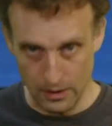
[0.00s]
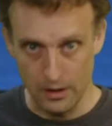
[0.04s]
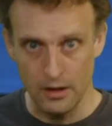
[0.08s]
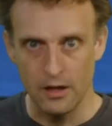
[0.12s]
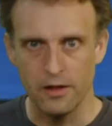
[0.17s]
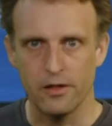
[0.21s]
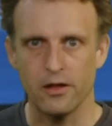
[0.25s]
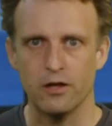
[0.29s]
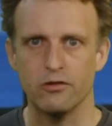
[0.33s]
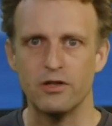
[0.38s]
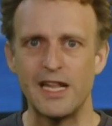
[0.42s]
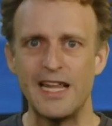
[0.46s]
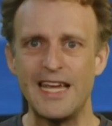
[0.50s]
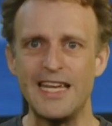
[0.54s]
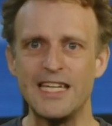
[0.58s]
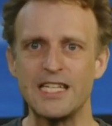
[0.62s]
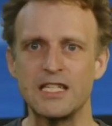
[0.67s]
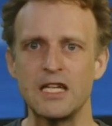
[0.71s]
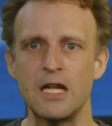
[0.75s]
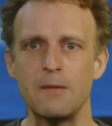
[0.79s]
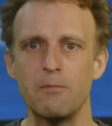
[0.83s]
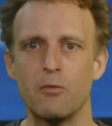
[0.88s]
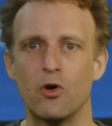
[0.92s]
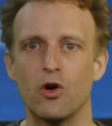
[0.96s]
The
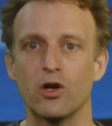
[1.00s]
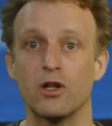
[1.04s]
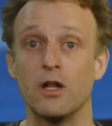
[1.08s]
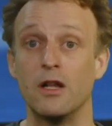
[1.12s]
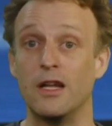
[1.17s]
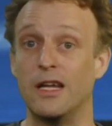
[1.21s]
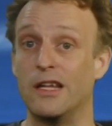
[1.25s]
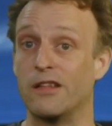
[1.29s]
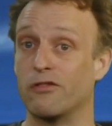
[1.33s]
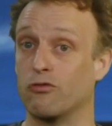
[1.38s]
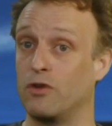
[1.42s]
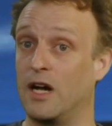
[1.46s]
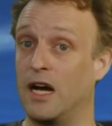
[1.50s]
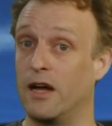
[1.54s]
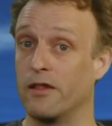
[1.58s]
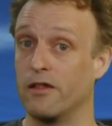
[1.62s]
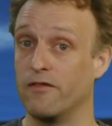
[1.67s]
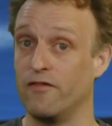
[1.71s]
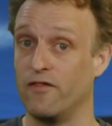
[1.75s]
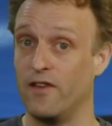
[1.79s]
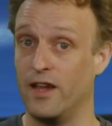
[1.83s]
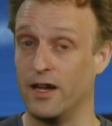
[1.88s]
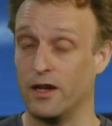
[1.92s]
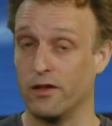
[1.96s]
relational model is rather
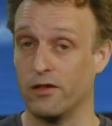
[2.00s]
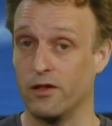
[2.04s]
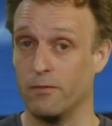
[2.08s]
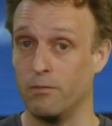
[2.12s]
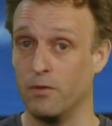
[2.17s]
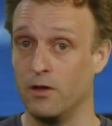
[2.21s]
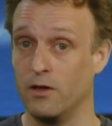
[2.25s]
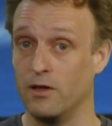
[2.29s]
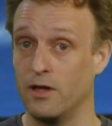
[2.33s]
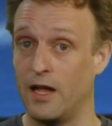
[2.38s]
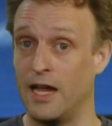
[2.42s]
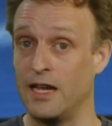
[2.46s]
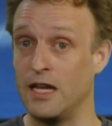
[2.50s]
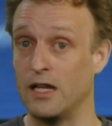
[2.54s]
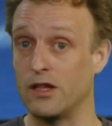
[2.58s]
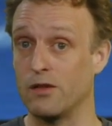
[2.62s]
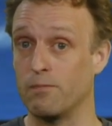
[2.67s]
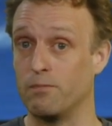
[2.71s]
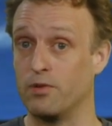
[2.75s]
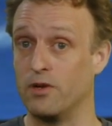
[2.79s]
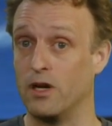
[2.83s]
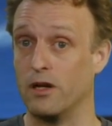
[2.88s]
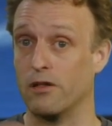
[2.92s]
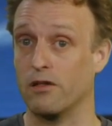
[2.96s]
flexible and
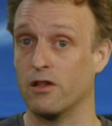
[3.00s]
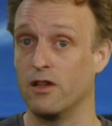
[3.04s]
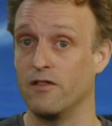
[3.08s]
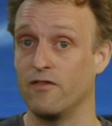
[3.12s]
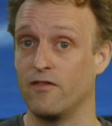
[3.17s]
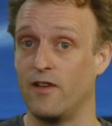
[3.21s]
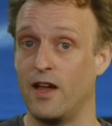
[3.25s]
expressive,